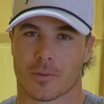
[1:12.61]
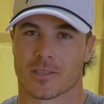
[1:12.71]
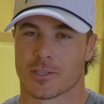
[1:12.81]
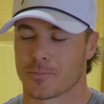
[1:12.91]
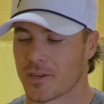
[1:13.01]

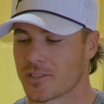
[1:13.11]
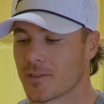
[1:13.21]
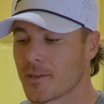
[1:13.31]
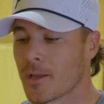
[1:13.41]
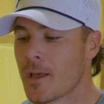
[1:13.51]
Place
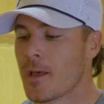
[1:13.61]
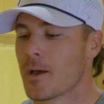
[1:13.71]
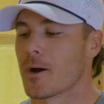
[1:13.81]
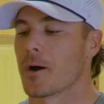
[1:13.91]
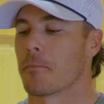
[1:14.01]
especially.
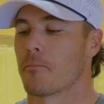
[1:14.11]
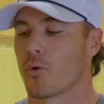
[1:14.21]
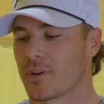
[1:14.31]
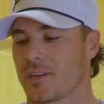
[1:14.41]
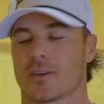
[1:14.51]

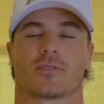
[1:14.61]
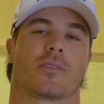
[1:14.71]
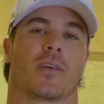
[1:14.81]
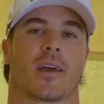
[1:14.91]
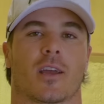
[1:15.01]
More details
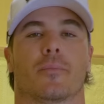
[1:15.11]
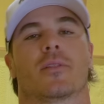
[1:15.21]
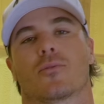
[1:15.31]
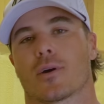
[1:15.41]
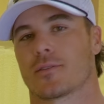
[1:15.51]
on that
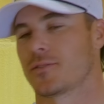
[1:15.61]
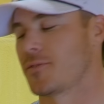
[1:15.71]
coming throughout this